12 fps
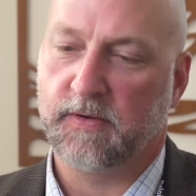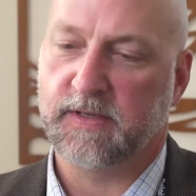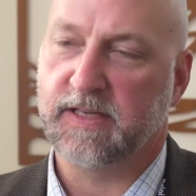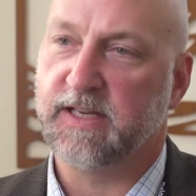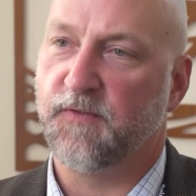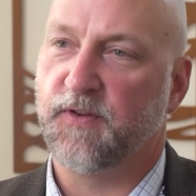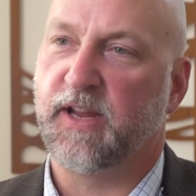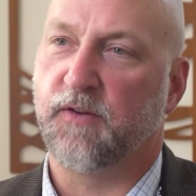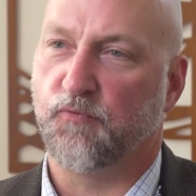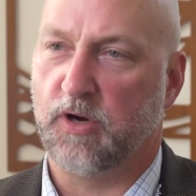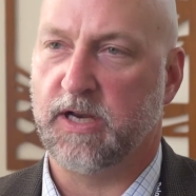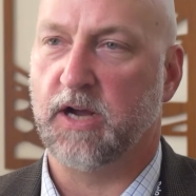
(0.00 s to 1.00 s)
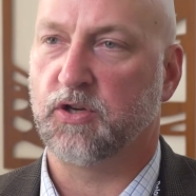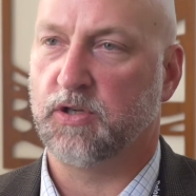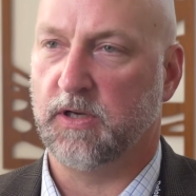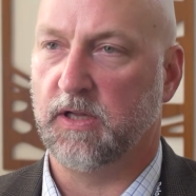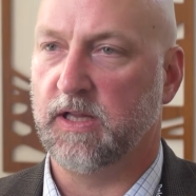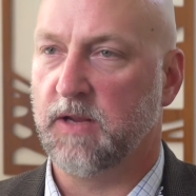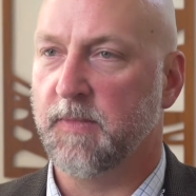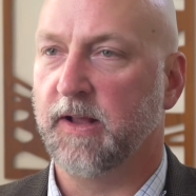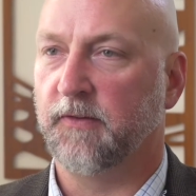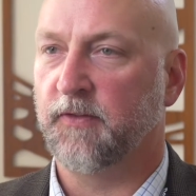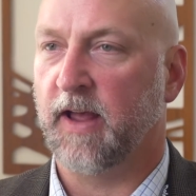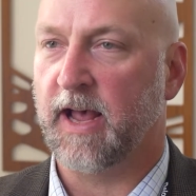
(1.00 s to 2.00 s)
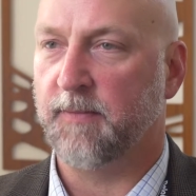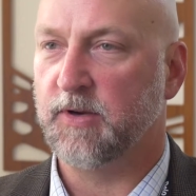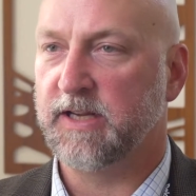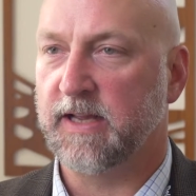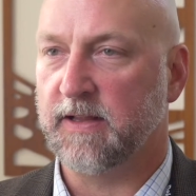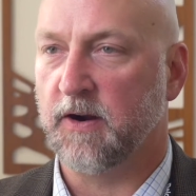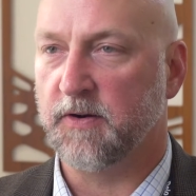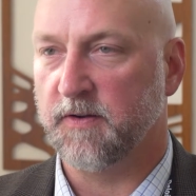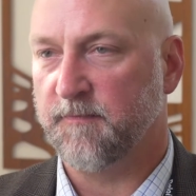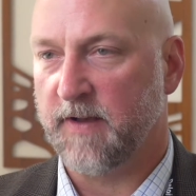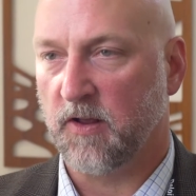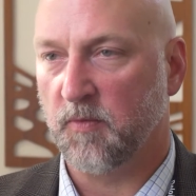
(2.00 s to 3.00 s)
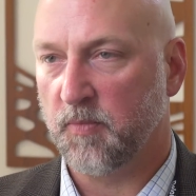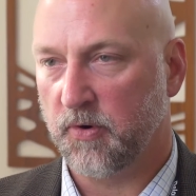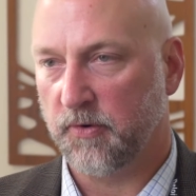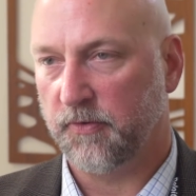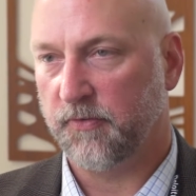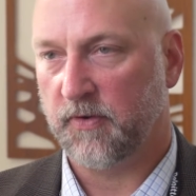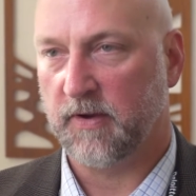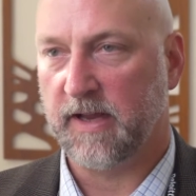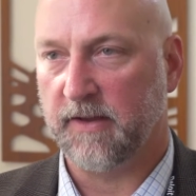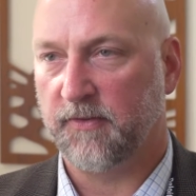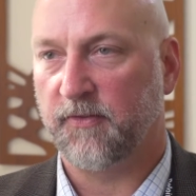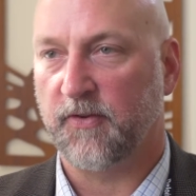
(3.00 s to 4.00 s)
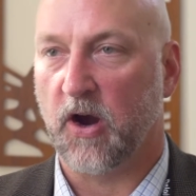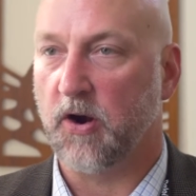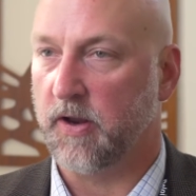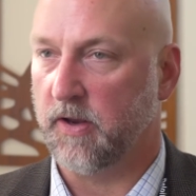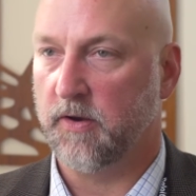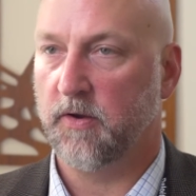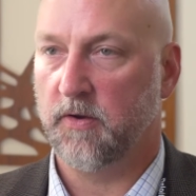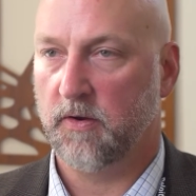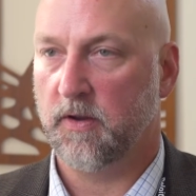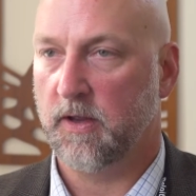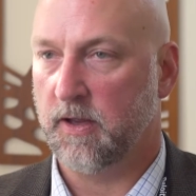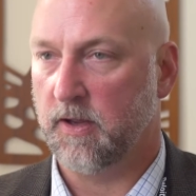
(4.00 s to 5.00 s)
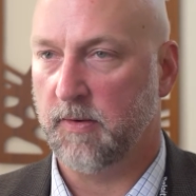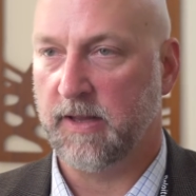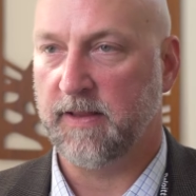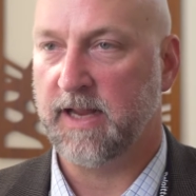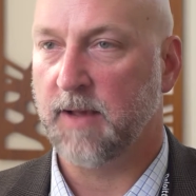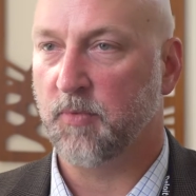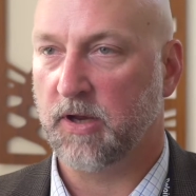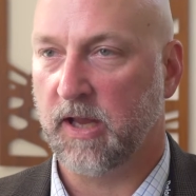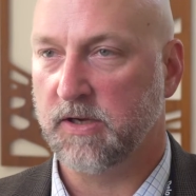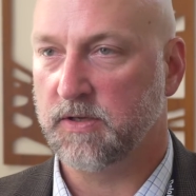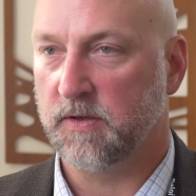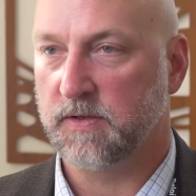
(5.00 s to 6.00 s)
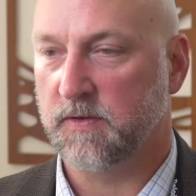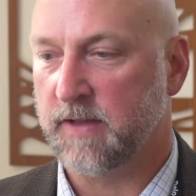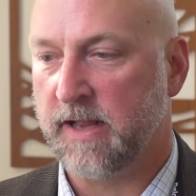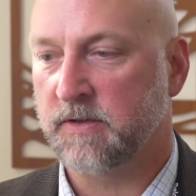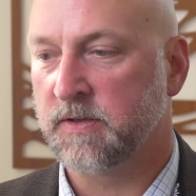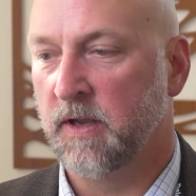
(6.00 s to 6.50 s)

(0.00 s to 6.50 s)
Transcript: a significant reduction in the amount of time to get our developers to get started uh, in the application. So that's